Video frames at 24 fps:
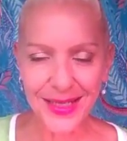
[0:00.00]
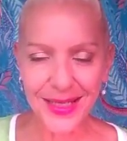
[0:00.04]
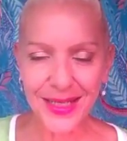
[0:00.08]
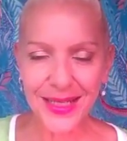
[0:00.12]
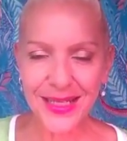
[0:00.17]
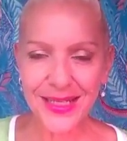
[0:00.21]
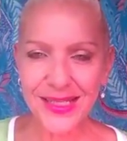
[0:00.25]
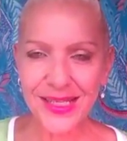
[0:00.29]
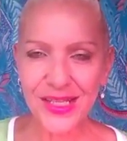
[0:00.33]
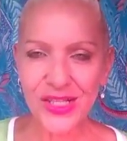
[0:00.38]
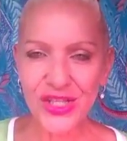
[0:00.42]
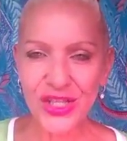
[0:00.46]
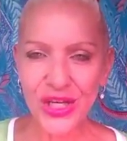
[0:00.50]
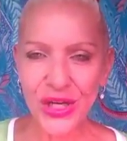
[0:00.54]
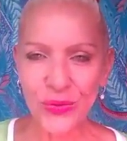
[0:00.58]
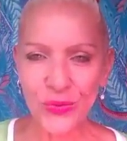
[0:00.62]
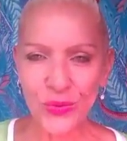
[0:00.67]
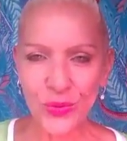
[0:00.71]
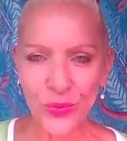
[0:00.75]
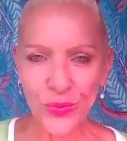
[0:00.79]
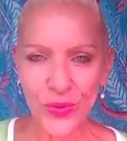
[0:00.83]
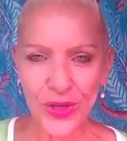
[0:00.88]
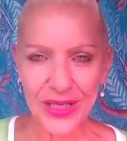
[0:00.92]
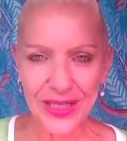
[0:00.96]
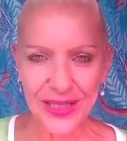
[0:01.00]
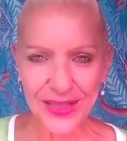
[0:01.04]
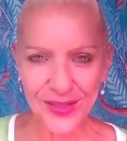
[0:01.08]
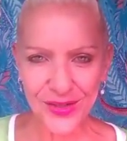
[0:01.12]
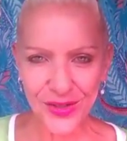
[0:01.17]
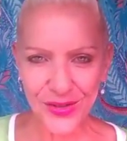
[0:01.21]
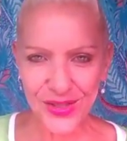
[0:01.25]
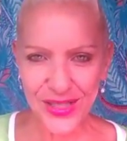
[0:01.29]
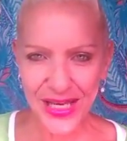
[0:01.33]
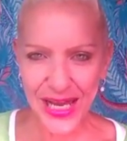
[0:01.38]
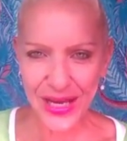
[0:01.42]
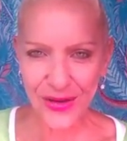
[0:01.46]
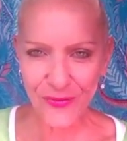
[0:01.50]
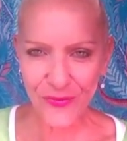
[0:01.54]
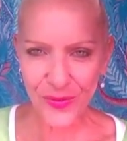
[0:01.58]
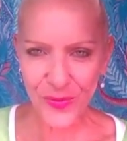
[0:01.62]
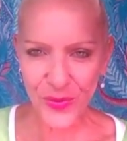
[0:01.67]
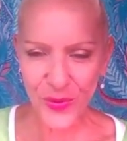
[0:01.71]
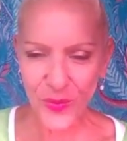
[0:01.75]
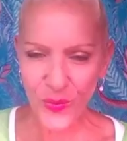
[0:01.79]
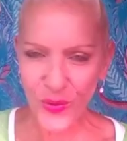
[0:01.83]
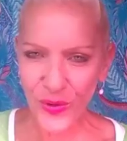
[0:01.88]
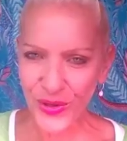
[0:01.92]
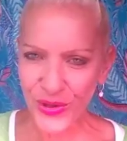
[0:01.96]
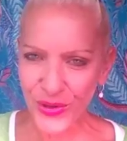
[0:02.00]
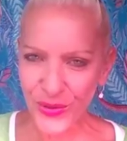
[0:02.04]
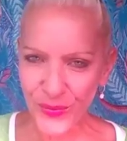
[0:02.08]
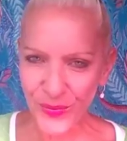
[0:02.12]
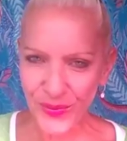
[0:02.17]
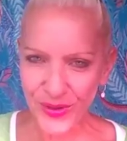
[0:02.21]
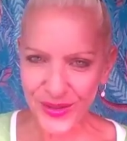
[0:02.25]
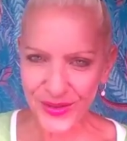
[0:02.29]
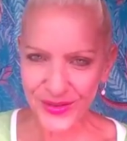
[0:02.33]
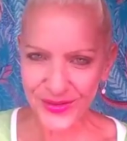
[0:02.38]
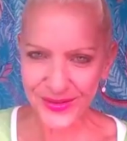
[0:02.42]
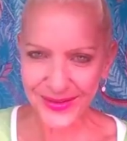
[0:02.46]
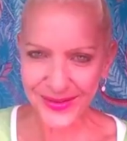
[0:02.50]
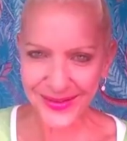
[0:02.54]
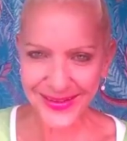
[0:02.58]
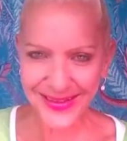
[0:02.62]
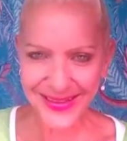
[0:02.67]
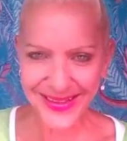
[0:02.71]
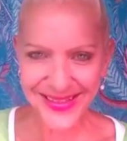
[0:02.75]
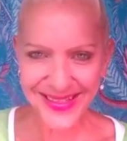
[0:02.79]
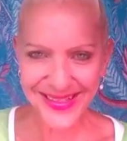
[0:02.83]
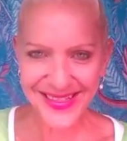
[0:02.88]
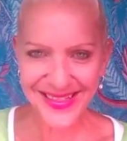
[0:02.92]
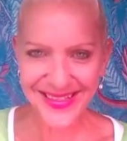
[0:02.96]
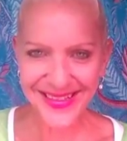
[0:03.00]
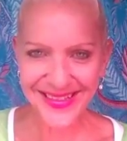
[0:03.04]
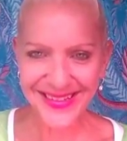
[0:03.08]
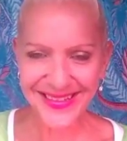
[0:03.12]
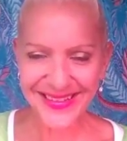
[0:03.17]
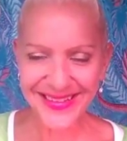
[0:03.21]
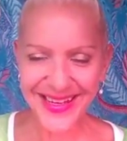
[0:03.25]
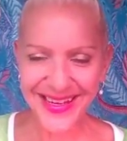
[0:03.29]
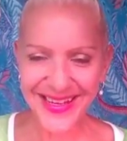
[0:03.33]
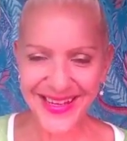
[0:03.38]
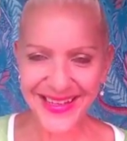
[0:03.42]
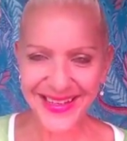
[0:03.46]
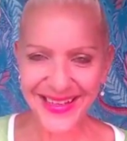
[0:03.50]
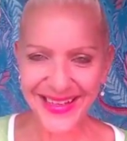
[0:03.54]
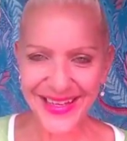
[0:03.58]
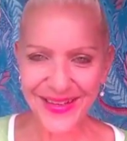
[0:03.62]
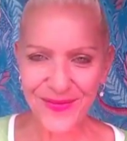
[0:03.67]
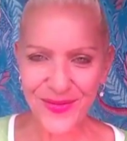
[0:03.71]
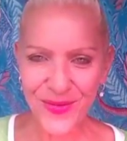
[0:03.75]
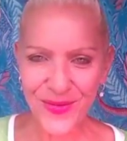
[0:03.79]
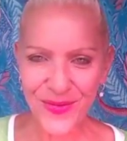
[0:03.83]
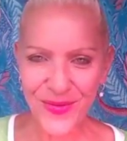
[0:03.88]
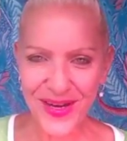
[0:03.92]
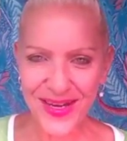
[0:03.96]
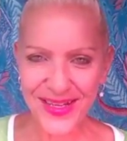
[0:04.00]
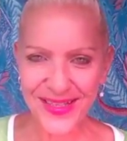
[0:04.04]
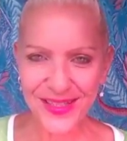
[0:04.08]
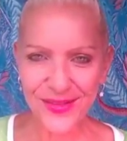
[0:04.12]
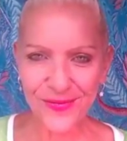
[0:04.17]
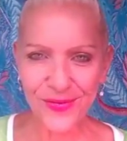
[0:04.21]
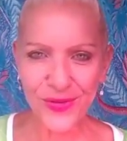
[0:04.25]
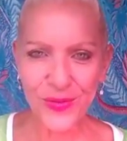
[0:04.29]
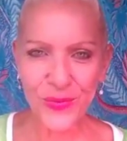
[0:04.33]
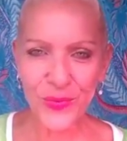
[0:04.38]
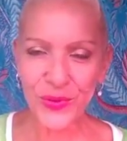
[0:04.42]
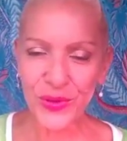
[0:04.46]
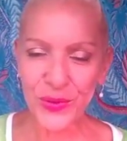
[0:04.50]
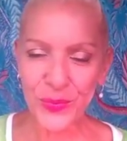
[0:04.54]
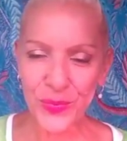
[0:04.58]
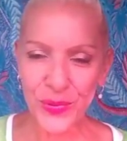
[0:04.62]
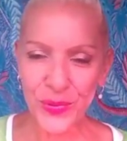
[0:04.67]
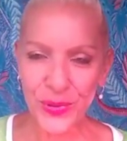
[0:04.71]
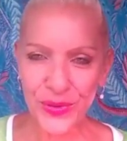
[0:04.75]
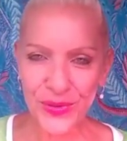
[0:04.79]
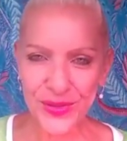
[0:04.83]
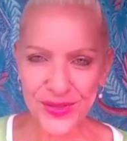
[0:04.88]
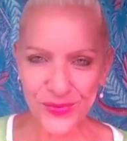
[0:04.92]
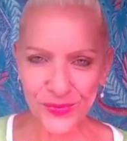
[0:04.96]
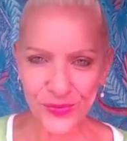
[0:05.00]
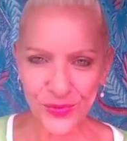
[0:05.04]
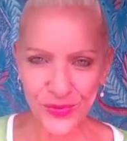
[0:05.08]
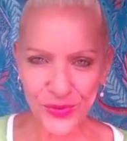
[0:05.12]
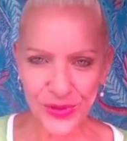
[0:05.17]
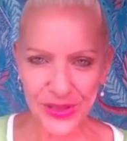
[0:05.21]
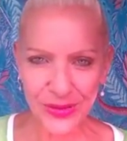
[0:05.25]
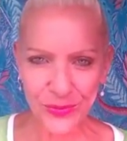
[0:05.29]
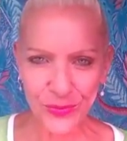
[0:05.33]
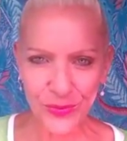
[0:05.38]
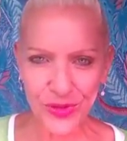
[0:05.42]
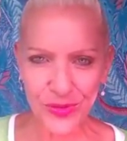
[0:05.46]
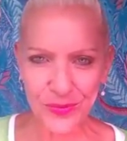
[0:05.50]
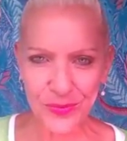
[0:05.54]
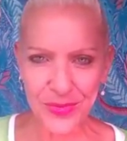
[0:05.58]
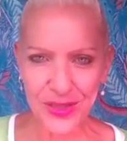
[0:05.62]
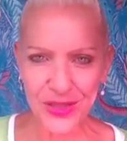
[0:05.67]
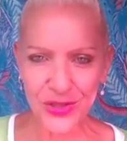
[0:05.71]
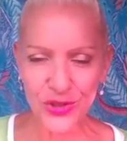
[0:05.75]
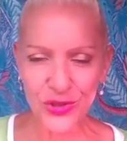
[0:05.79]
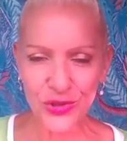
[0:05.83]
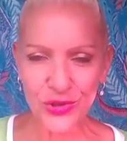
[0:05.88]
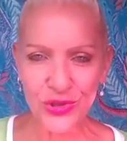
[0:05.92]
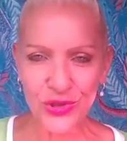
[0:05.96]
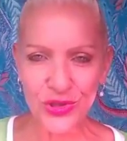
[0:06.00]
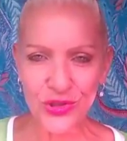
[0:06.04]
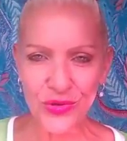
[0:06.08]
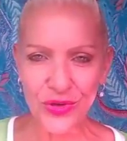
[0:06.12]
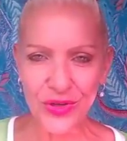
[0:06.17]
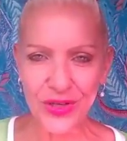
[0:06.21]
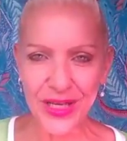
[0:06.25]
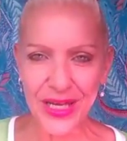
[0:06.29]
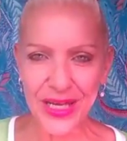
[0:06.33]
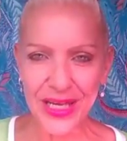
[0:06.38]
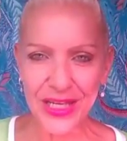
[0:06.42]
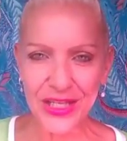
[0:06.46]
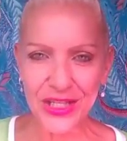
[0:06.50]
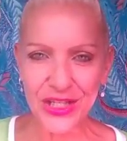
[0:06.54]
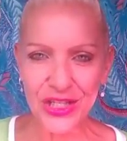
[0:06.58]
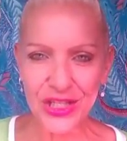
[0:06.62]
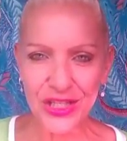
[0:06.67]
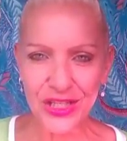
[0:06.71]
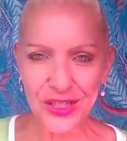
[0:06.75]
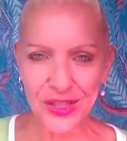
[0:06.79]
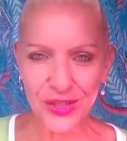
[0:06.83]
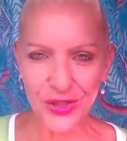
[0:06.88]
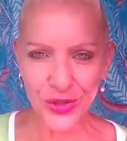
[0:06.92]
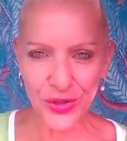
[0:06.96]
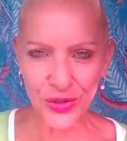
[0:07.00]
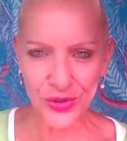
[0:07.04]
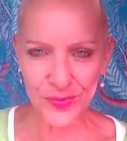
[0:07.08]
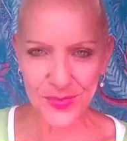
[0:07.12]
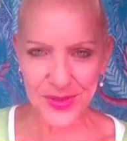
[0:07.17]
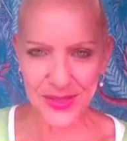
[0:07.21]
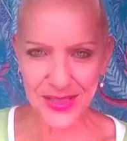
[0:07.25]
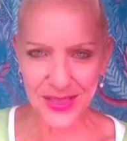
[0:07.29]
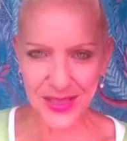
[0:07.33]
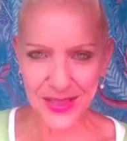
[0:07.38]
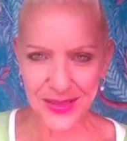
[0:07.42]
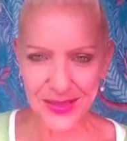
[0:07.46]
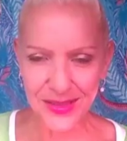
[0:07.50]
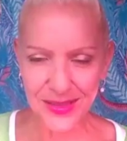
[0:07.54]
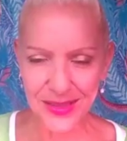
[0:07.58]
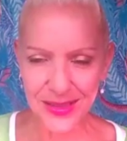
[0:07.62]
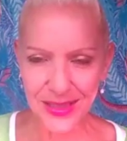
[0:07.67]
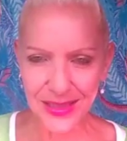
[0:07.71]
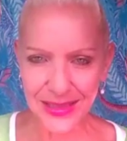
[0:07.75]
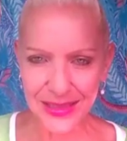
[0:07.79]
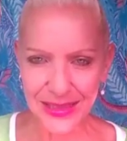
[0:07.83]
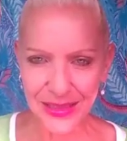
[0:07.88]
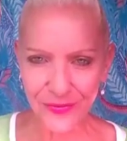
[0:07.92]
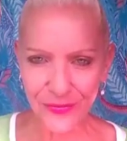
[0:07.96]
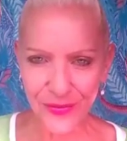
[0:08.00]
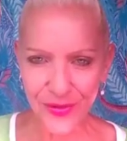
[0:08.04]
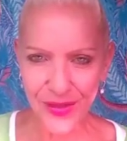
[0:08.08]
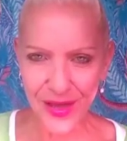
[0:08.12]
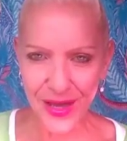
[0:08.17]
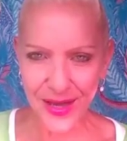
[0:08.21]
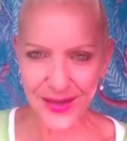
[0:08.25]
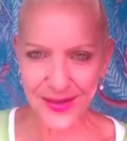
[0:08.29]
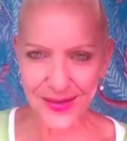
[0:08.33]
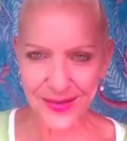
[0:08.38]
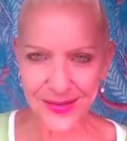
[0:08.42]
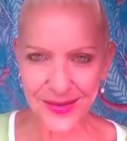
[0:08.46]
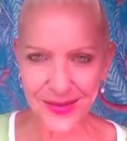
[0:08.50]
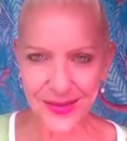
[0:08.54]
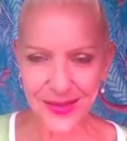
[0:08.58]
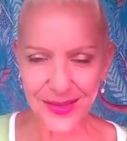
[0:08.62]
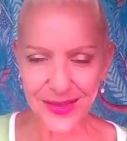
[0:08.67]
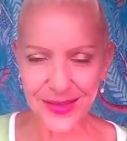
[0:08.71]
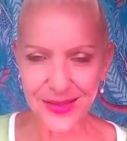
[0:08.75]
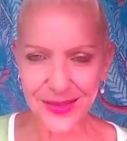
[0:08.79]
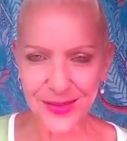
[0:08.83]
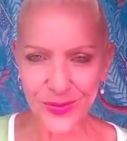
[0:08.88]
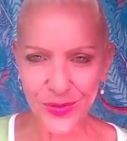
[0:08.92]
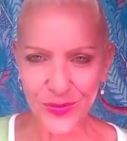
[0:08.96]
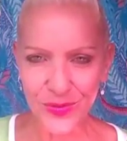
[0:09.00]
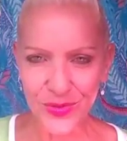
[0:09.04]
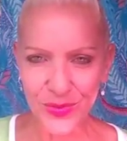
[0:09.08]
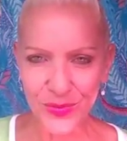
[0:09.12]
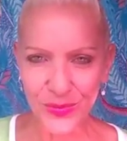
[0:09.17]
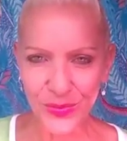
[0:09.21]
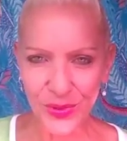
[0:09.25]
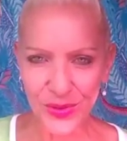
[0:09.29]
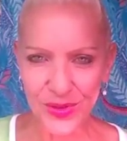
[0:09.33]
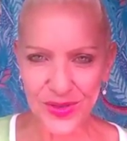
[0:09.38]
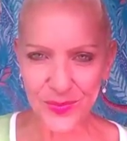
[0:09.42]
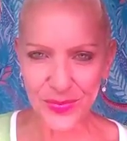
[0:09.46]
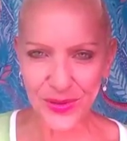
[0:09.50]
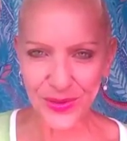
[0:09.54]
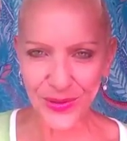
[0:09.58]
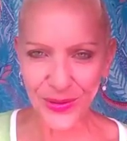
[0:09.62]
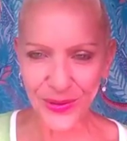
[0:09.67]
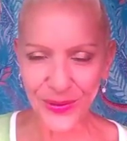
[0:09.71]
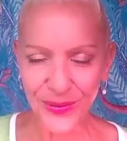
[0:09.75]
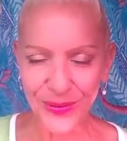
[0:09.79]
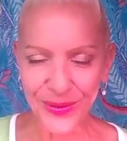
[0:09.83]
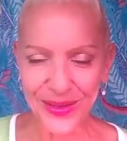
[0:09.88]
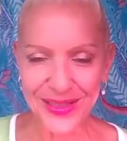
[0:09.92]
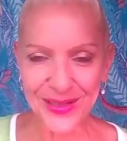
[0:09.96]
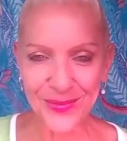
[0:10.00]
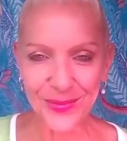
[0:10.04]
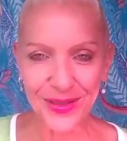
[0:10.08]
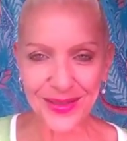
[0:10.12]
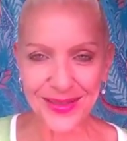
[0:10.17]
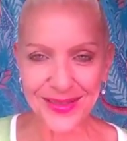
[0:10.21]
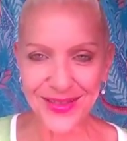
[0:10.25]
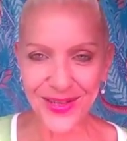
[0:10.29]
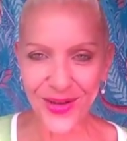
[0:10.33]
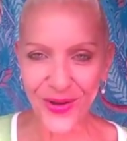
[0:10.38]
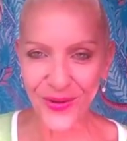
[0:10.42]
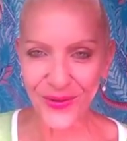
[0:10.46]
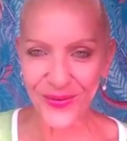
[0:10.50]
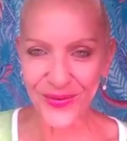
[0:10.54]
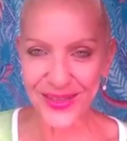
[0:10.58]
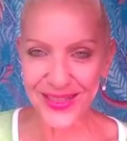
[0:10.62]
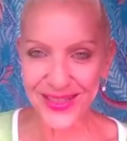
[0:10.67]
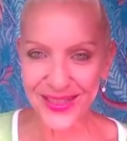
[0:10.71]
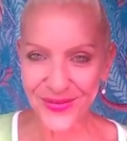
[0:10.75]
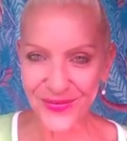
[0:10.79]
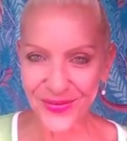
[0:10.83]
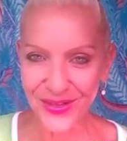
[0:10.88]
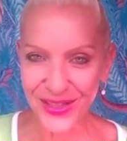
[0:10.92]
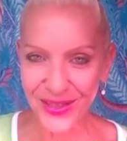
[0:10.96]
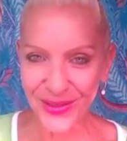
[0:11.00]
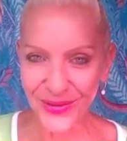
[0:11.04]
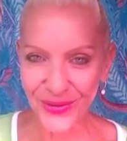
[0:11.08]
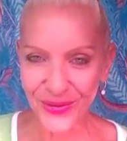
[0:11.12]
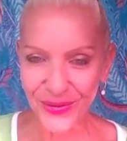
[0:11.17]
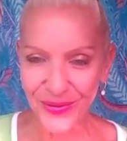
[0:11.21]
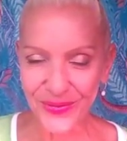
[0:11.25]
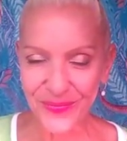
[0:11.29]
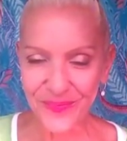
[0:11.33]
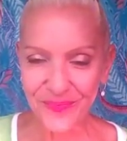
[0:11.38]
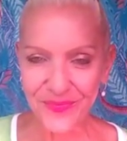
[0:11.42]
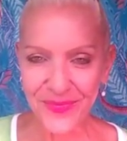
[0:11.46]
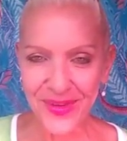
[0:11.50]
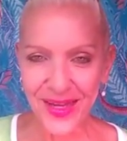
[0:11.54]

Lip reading: It is a general reading, so take from it what you will, and leave the rest. If you want a personal reading with me, attune to your own energy and circumstances, the link for that is in the description box below, as well as on this video.